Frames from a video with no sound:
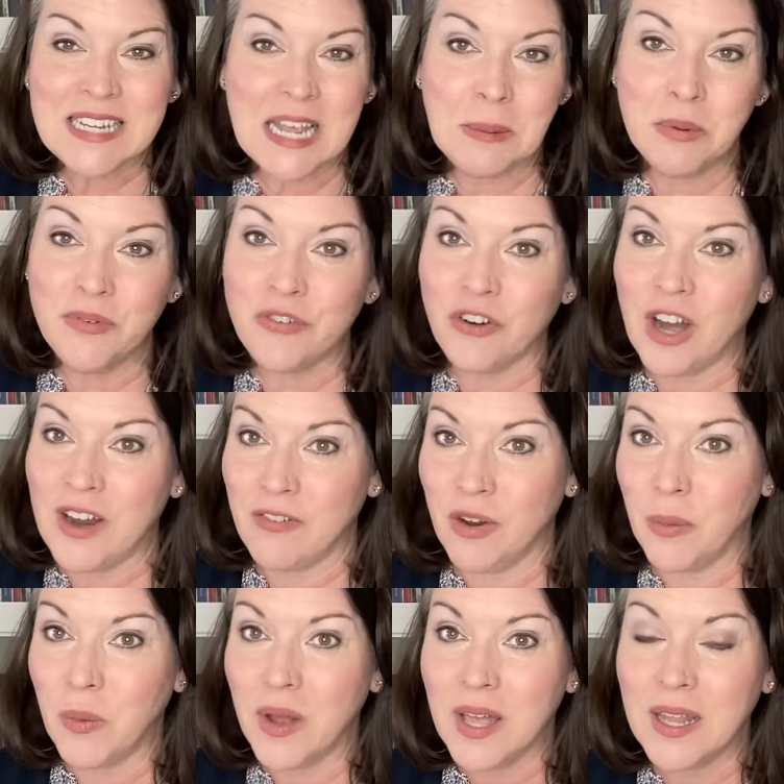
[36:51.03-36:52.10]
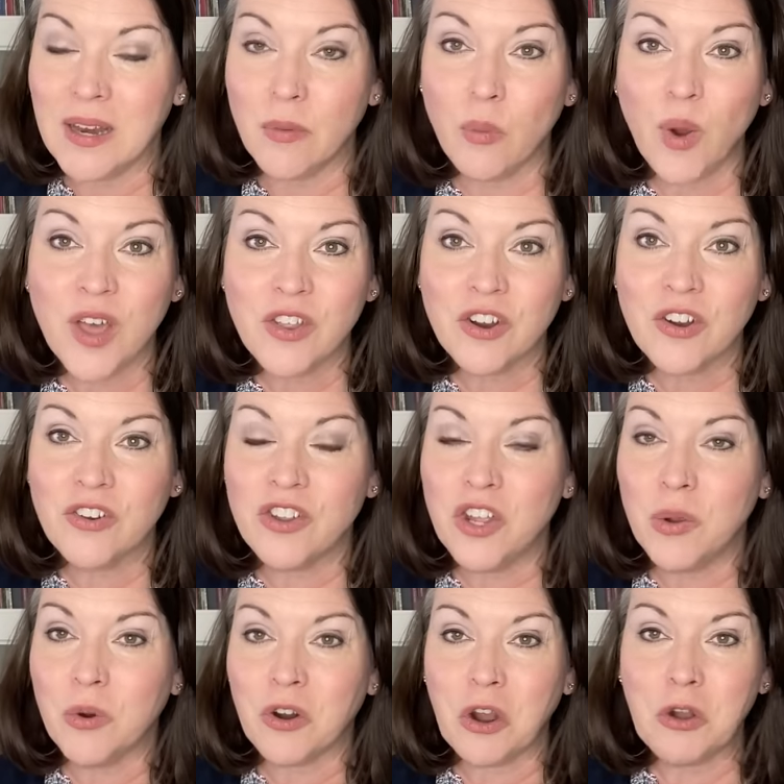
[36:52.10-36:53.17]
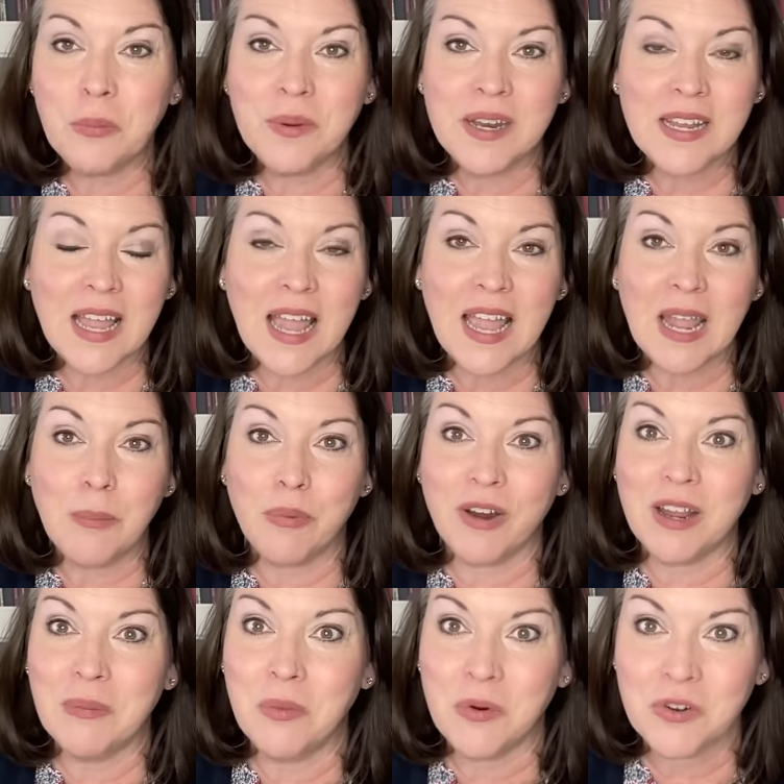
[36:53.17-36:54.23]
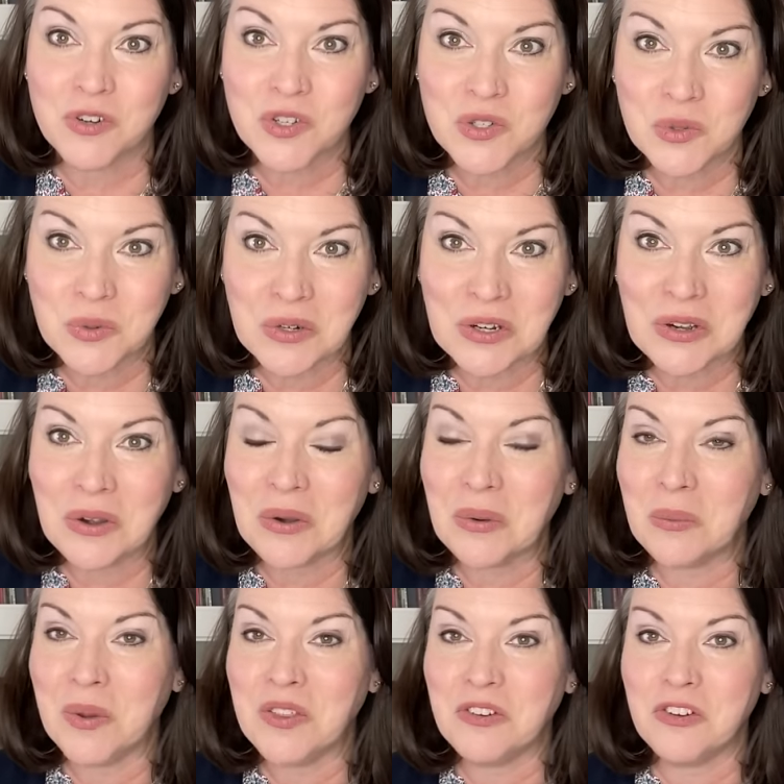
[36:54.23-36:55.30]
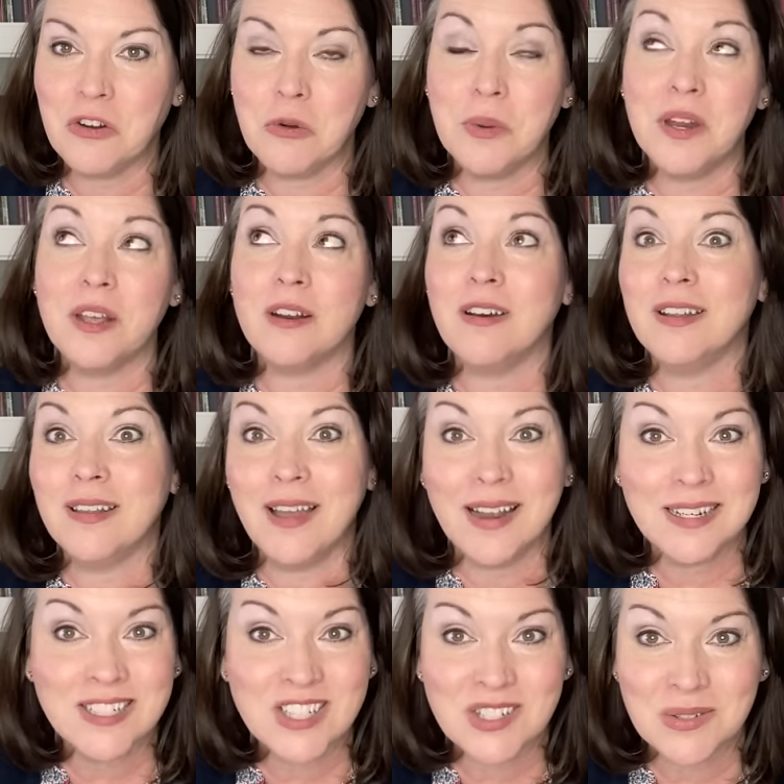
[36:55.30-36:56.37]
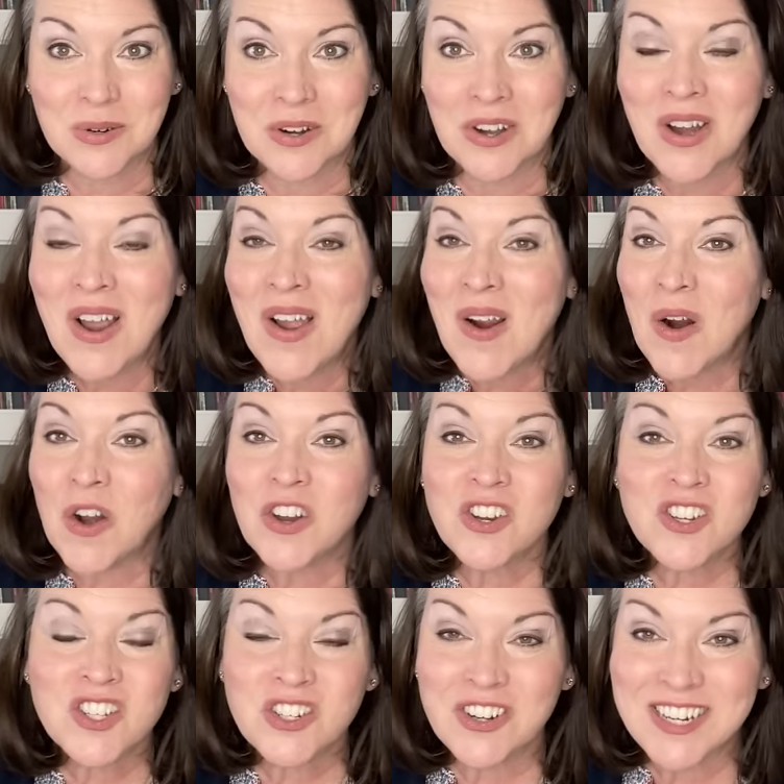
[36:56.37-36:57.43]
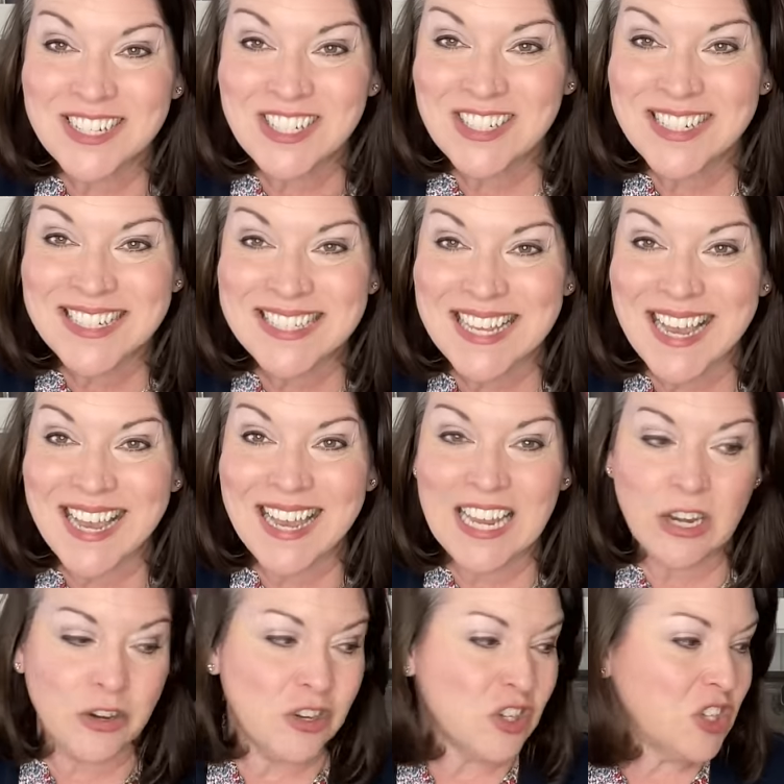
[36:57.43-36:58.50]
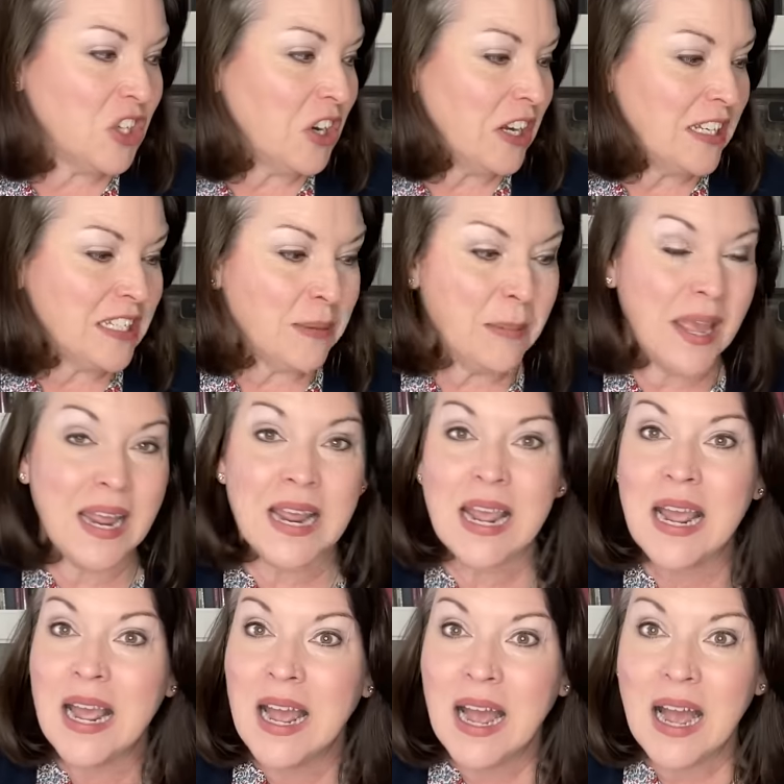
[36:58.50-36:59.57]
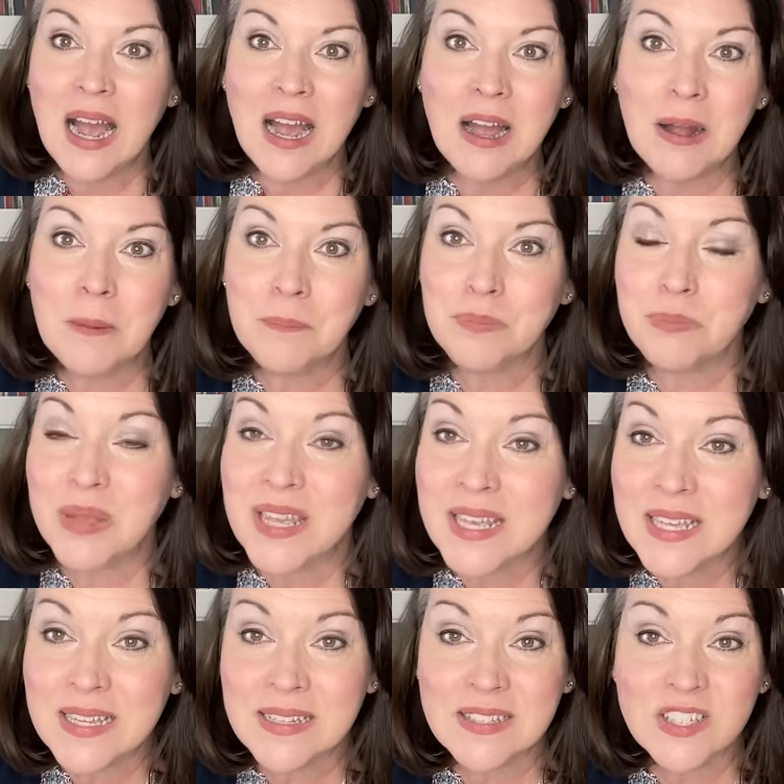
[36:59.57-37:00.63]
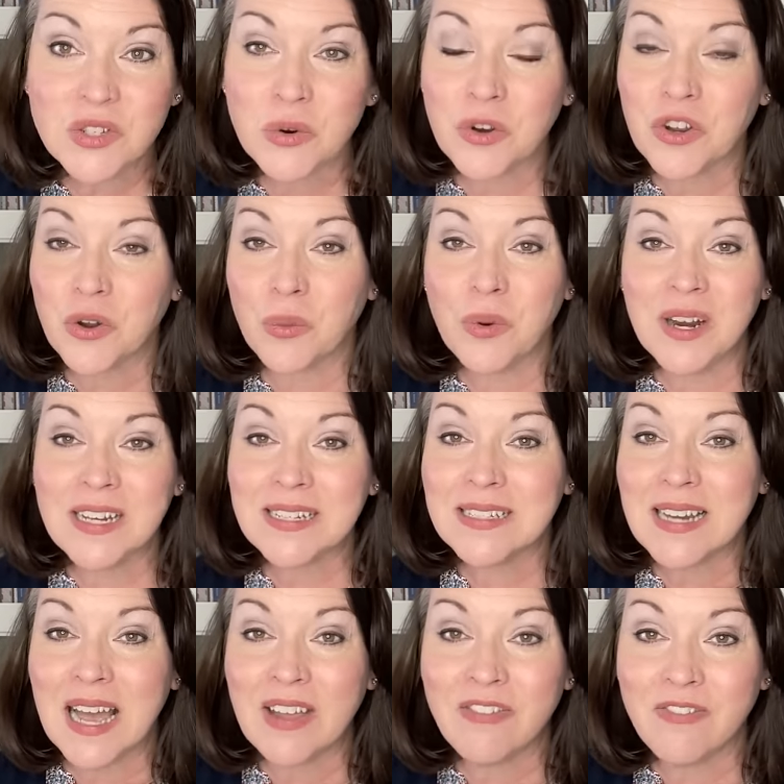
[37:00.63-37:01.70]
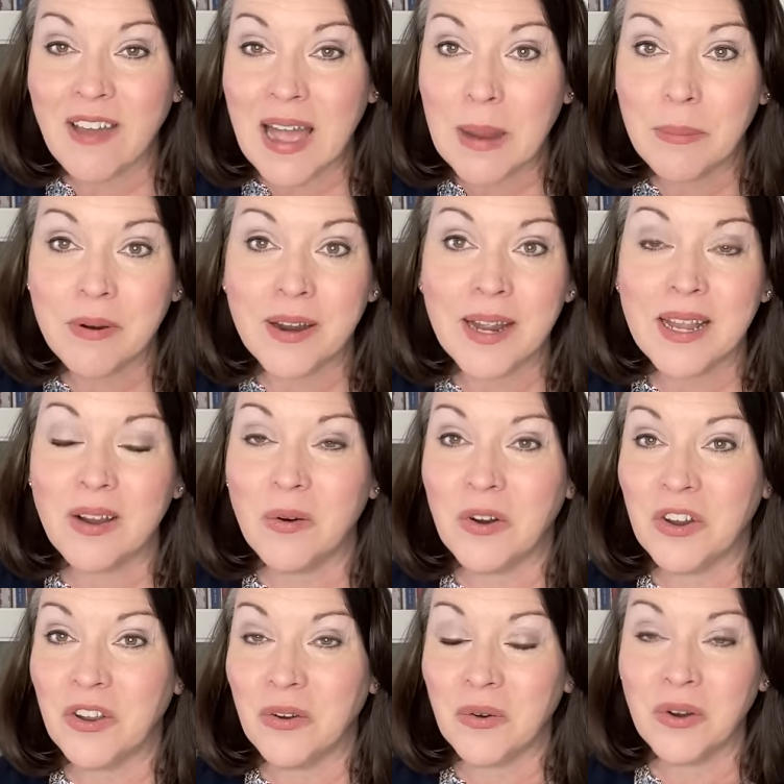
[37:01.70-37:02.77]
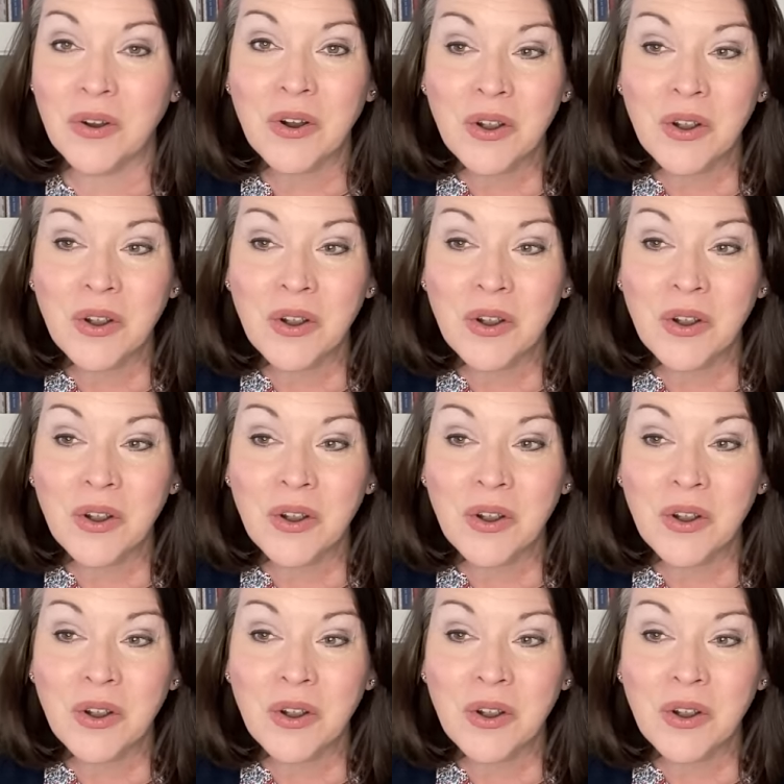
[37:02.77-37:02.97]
table for everyone, whether you are opening a brick and mortar store, or whether you're opening an online store, or you're starting to design, or you're starting to make Um, pins, or you're wanting to dye fabric, or you're